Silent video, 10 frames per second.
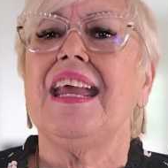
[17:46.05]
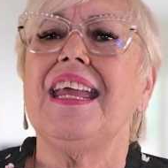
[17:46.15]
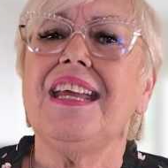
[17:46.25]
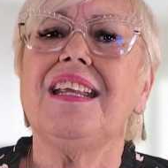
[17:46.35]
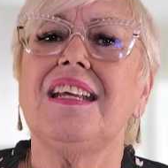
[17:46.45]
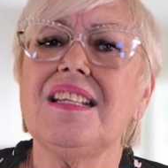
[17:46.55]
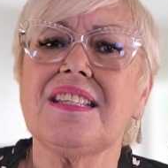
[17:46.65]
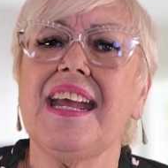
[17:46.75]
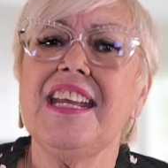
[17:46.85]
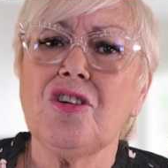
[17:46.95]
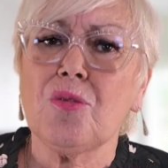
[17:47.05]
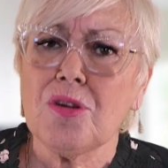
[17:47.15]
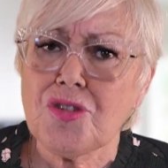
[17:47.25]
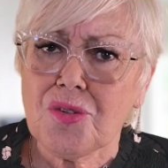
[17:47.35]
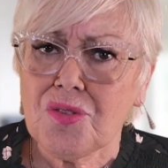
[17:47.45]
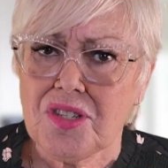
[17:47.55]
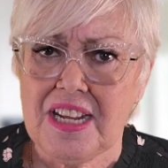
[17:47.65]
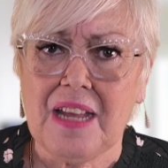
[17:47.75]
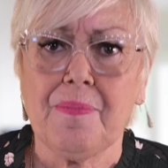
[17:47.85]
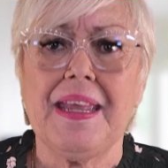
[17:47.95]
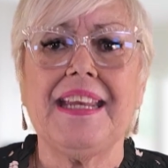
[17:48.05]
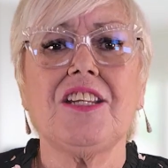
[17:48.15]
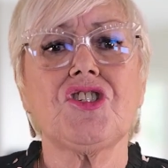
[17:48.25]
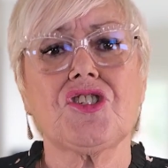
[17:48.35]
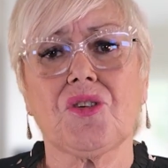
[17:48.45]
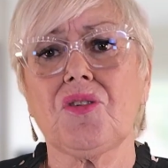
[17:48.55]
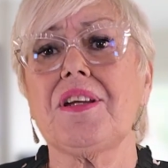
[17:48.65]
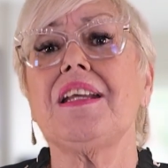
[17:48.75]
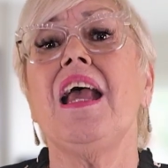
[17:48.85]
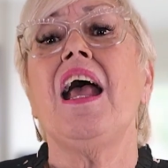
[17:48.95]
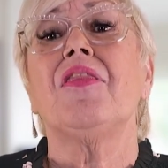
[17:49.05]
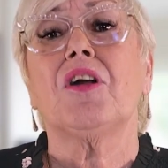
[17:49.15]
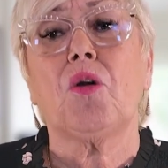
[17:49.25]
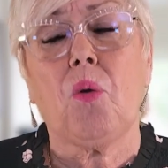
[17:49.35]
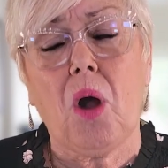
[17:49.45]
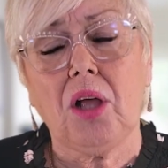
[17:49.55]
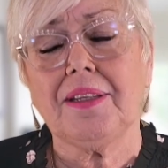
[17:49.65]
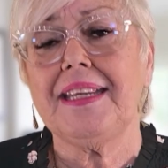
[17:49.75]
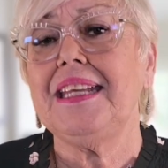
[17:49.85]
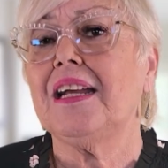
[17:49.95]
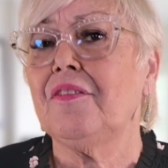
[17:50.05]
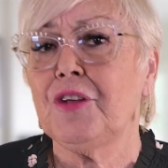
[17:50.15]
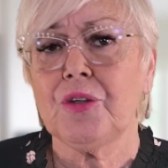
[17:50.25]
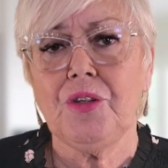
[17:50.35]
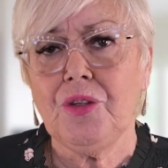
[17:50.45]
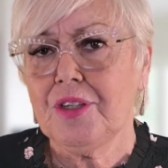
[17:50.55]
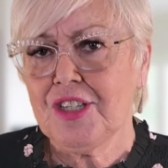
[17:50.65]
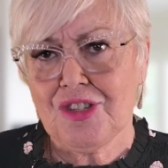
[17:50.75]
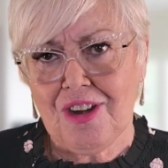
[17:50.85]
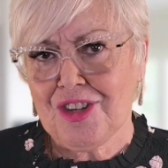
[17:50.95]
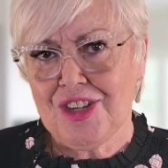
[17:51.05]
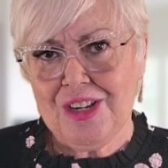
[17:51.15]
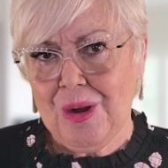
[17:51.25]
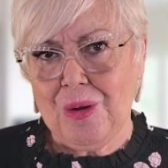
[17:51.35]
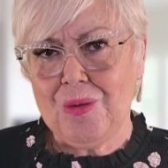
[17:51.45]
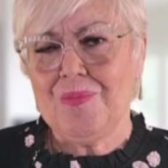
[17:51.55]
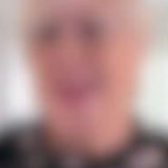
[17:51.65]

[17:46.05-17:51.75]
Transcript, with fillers: It is a crucial step in ensuring the quality of your new construction home.